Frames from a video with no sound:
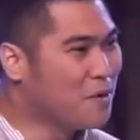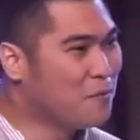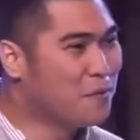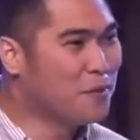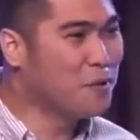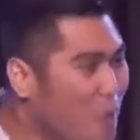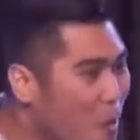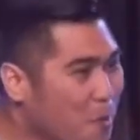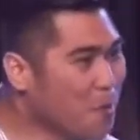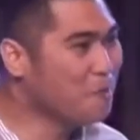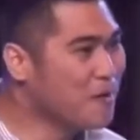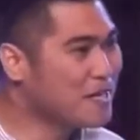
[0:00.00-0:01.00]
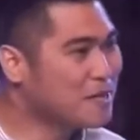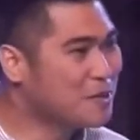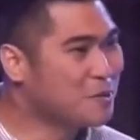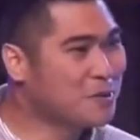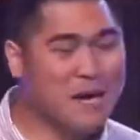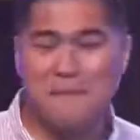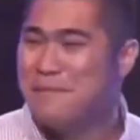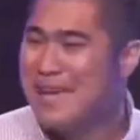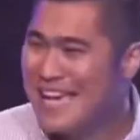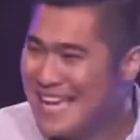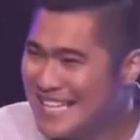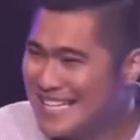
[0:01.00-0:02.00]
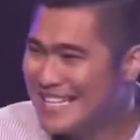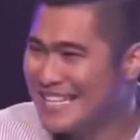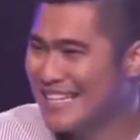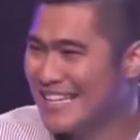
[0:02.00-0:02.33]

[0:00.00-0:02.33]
for all of us to come in.